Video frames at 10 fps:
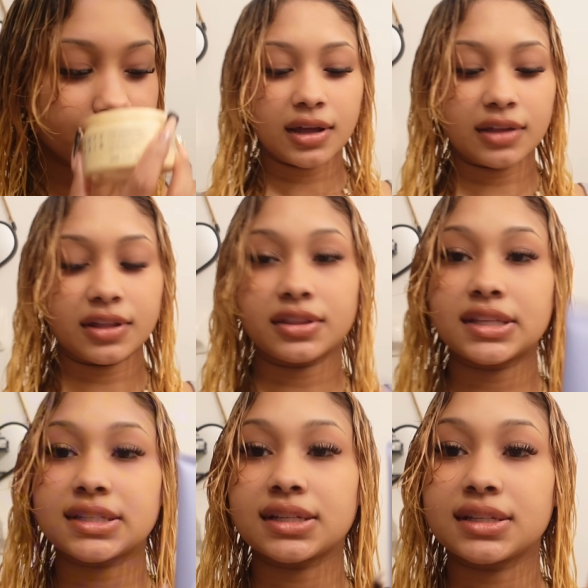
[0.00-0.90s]
And then
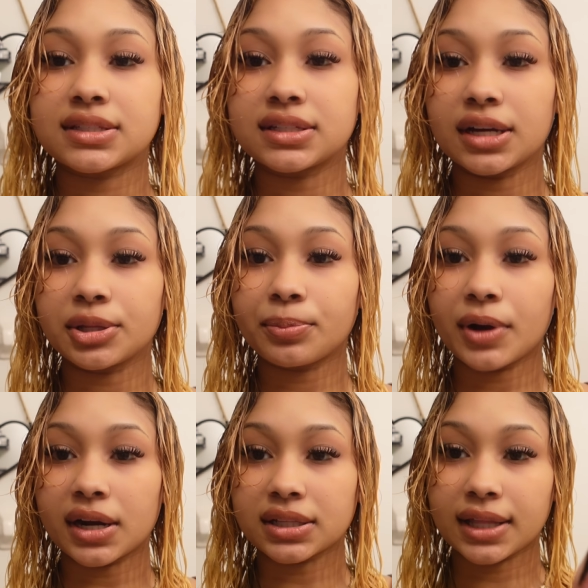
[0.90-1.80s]
this is the other
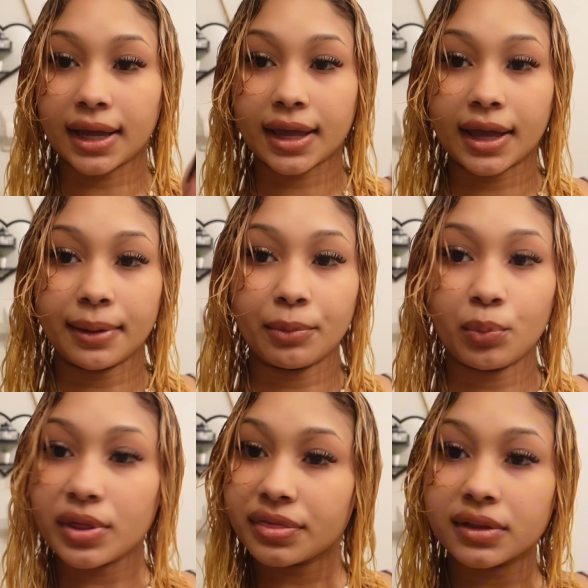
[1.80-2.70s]
product that came
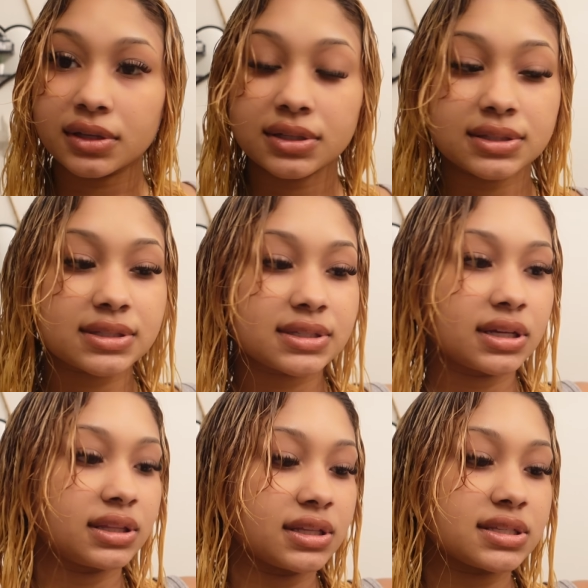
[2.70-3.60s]
with it.
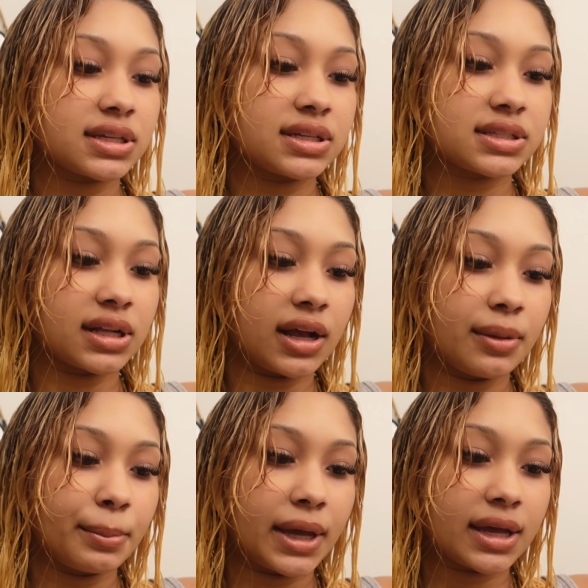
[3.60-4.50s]
This is the
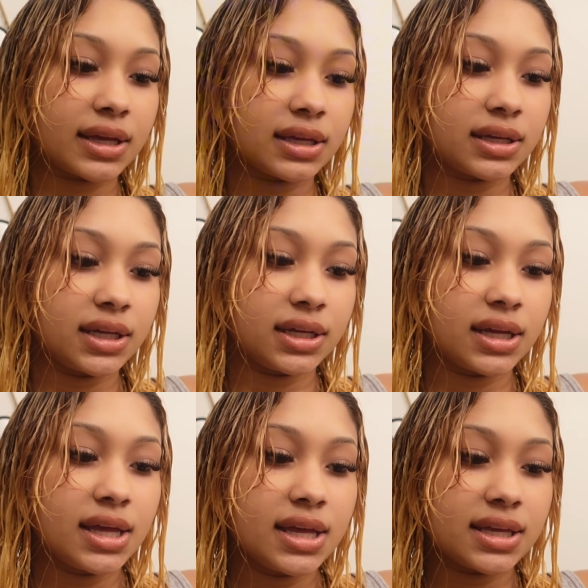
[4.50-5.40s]
comeback
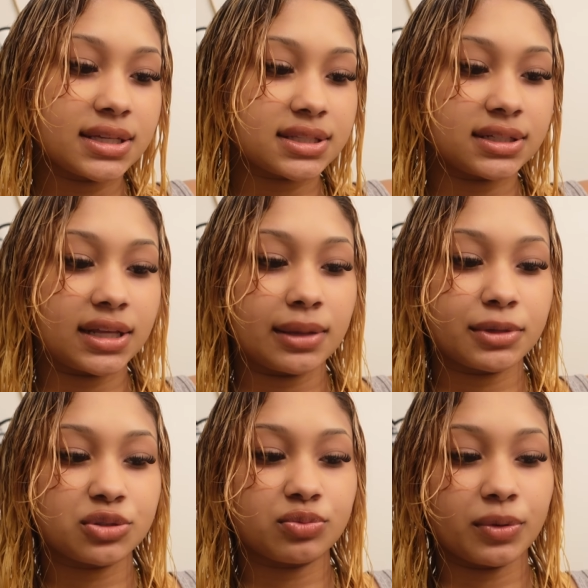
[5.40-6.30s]
kit. It's the
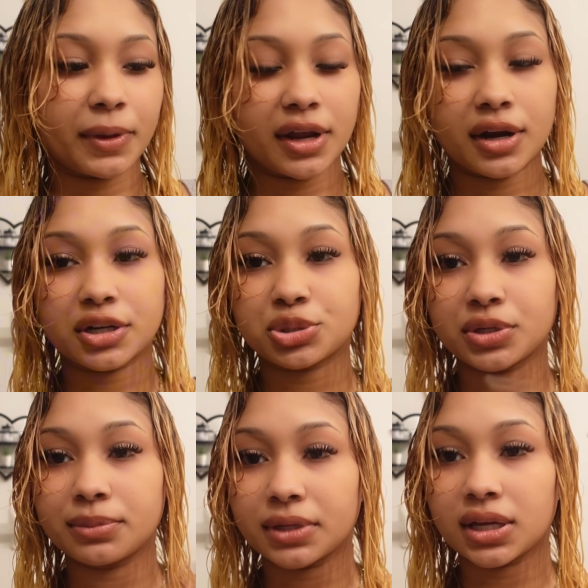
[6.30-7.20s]
damage repair
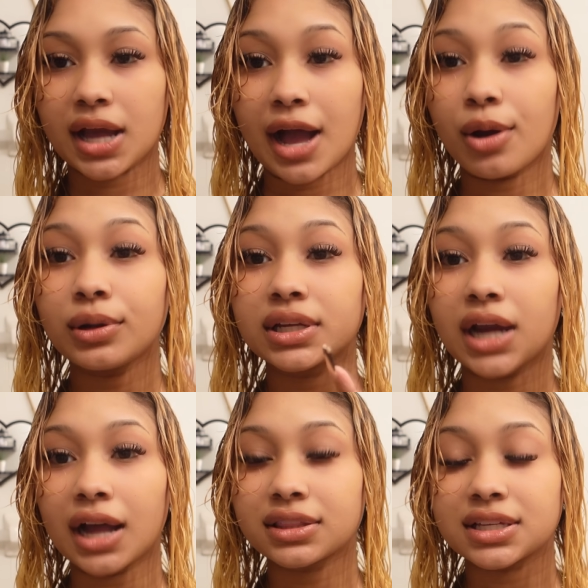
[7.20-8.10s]
treatment. I only
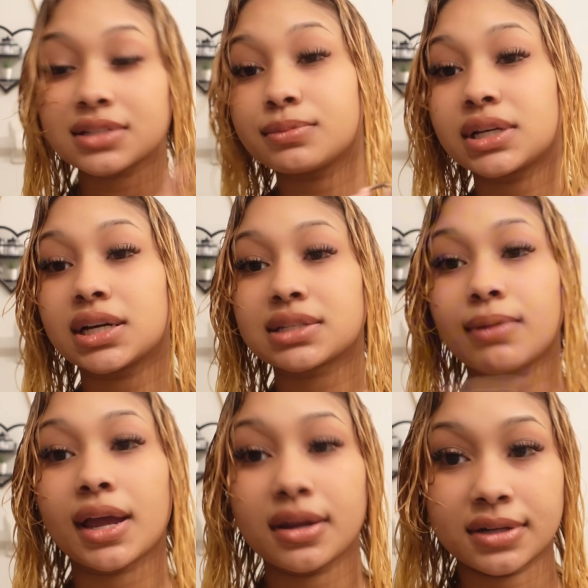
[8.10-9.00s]
got this because my
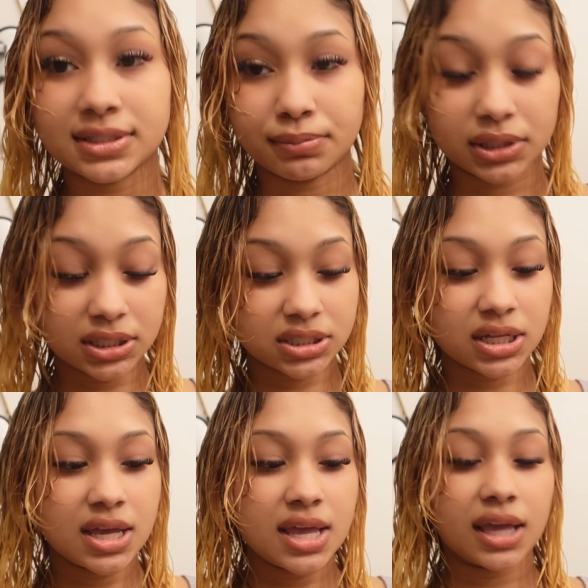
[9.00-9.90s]
hair is bleached
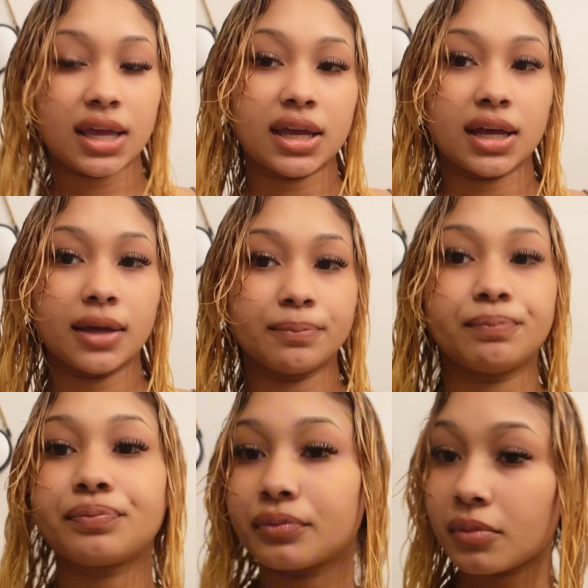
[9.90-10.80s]
and